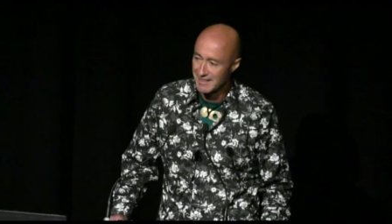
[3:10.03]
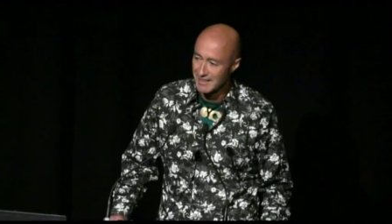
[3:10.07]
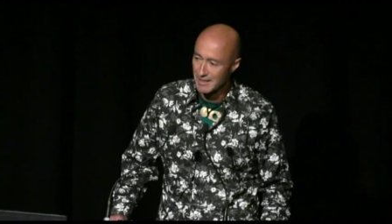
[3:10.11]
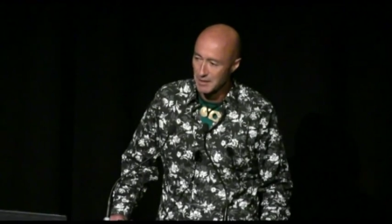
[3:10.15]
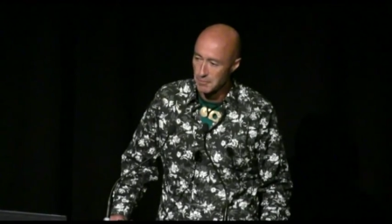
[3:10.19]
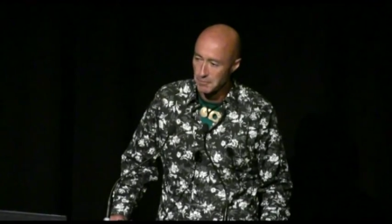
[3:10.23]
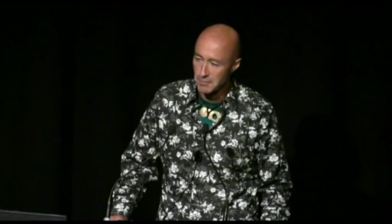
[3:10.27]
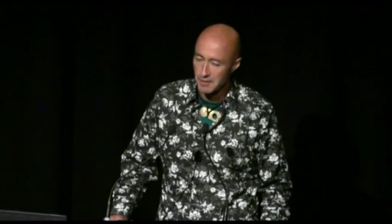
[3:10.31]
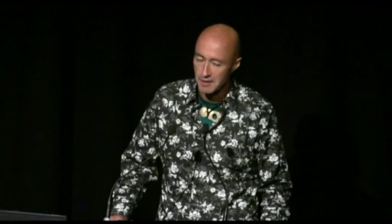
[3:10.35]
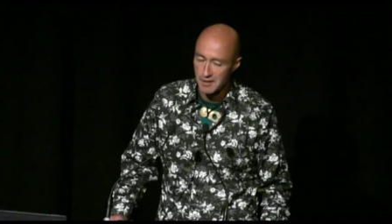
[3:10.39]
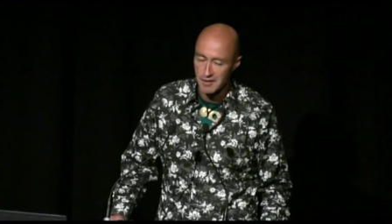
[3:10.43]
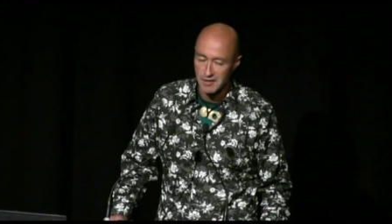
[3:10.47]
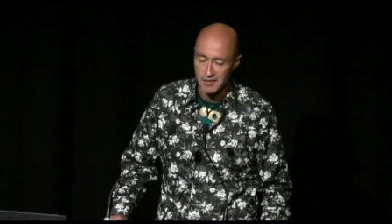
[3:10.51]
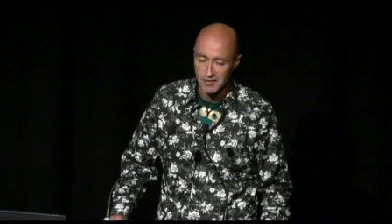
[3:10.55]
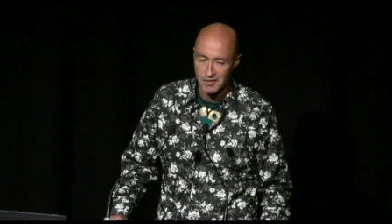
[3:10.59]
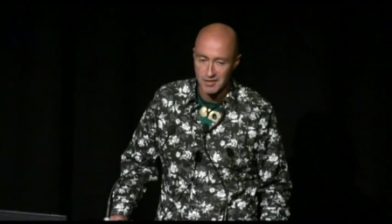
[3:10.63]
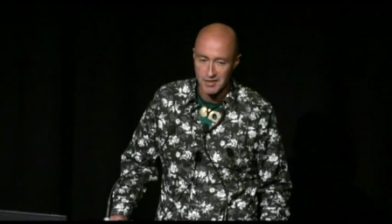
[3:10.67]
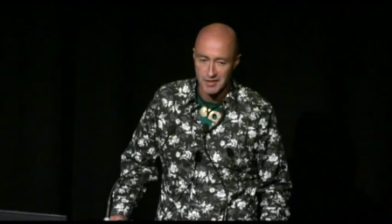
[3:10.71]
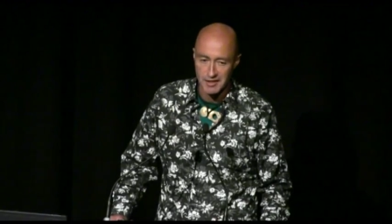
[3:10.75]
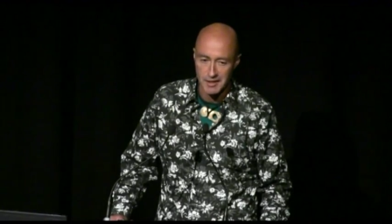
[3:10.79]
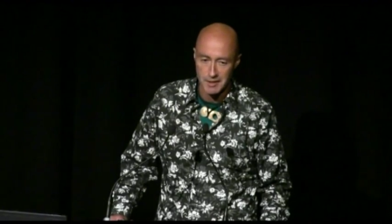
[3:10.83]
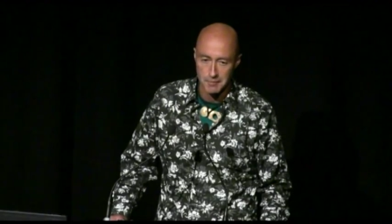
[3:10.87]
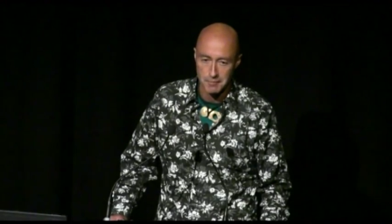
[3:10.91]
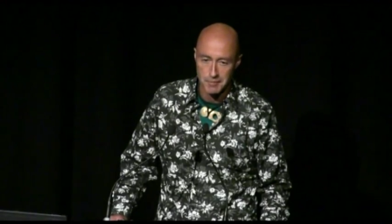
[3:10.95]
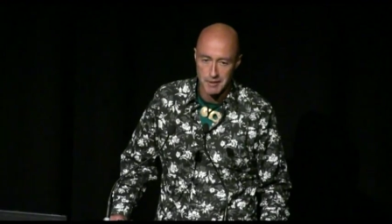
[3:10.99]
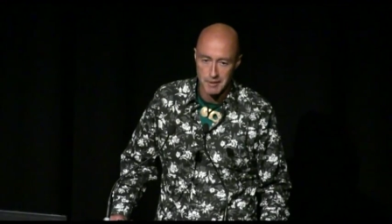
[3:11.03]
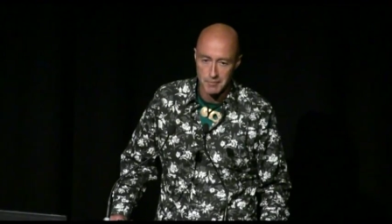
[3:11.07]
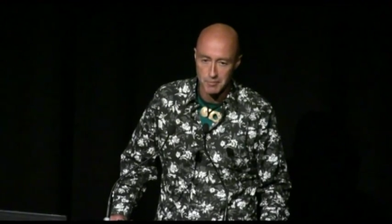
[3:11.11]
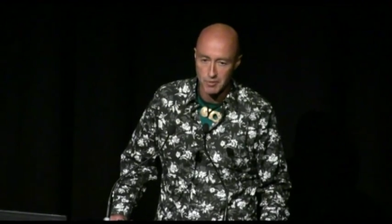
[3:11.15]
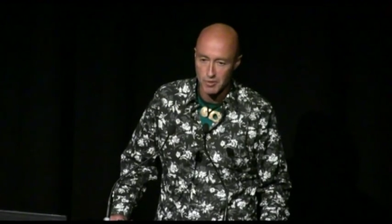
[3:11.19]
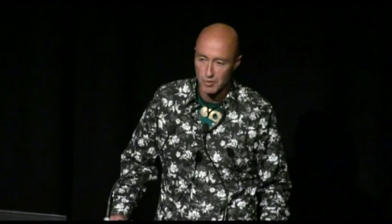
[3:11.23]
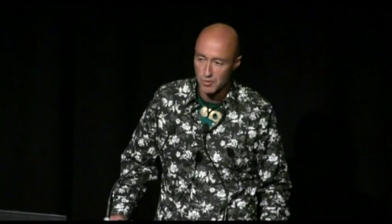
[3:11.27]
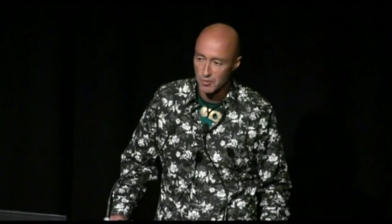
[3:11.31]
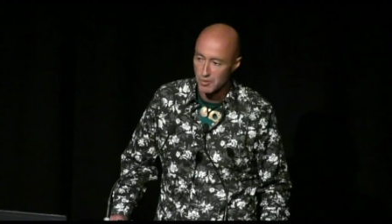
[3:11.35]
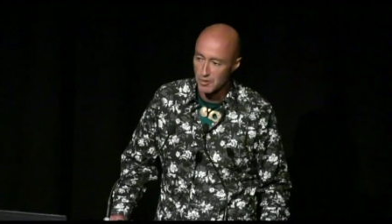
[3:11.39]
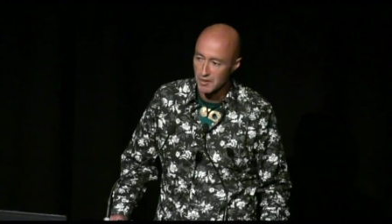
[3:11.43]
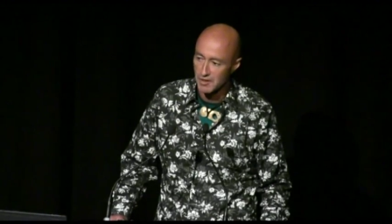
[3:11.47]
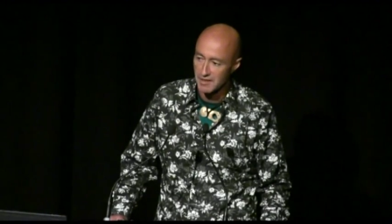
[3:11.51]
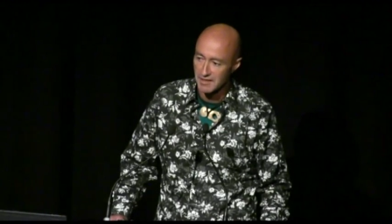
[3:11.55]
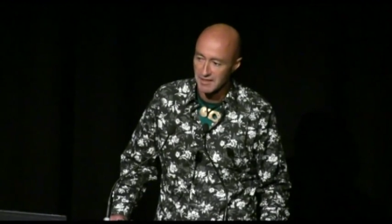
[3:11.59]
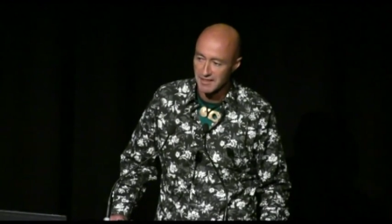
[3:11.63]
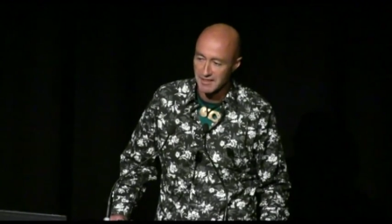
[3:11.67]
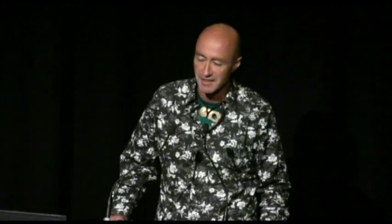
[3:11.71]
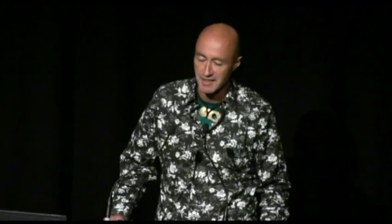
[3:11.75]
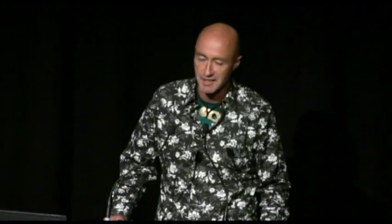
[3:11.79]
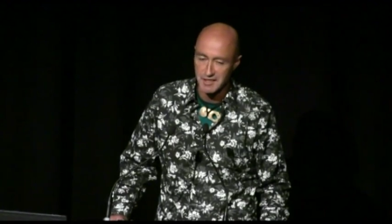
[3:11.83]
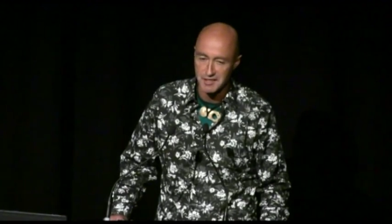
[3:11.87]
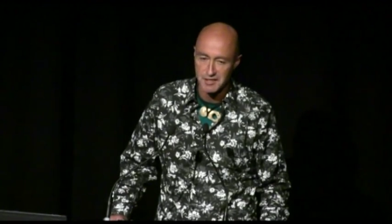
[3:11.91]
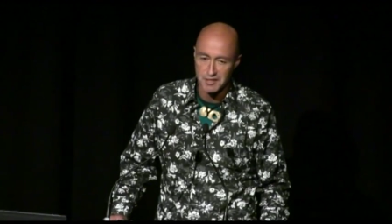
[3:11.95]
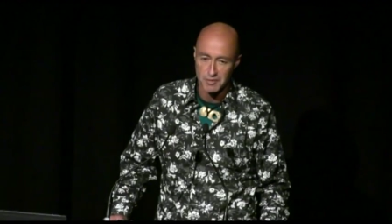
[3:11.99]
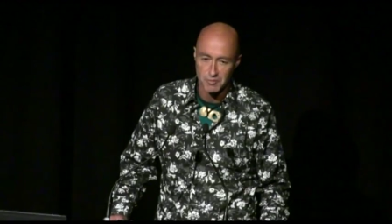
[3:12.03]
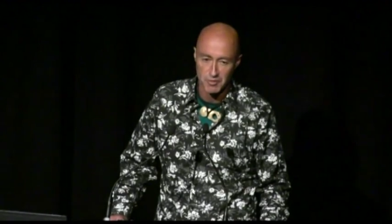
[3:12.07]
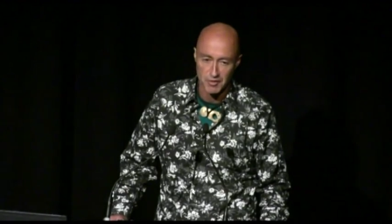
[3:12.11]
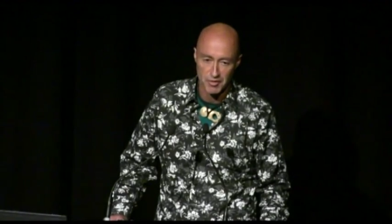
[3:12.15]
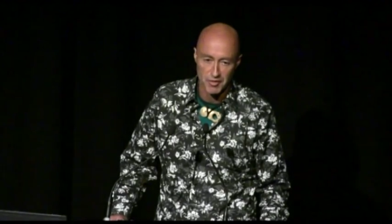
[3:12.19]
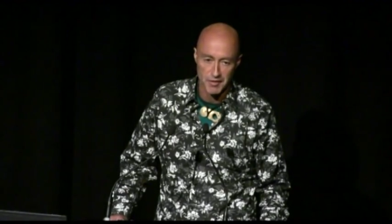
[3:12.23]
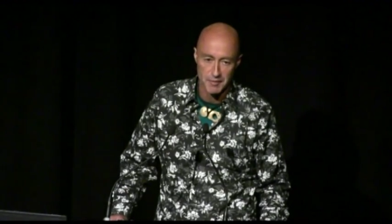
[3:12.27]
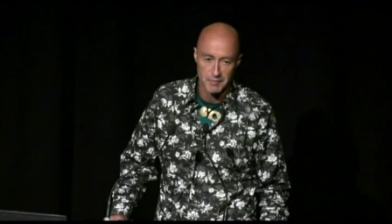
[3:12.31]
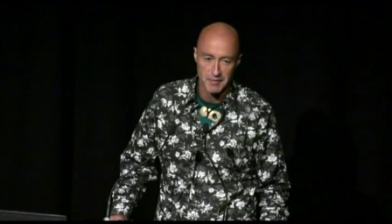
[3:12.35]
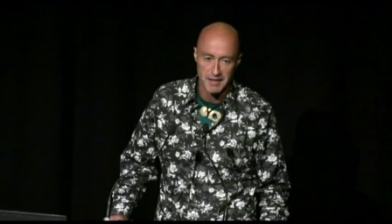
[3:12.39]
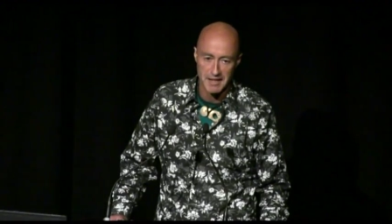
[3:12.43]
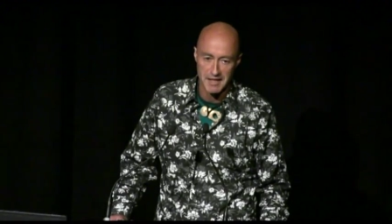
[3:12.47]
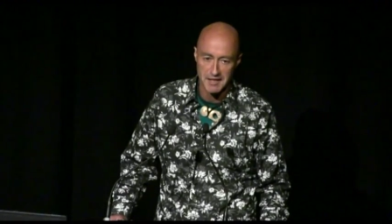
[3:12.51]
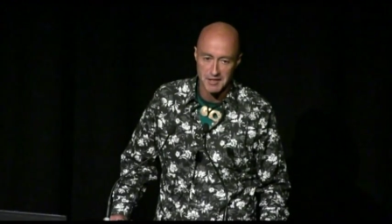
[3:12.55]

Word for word: It appears that our people were engaging with them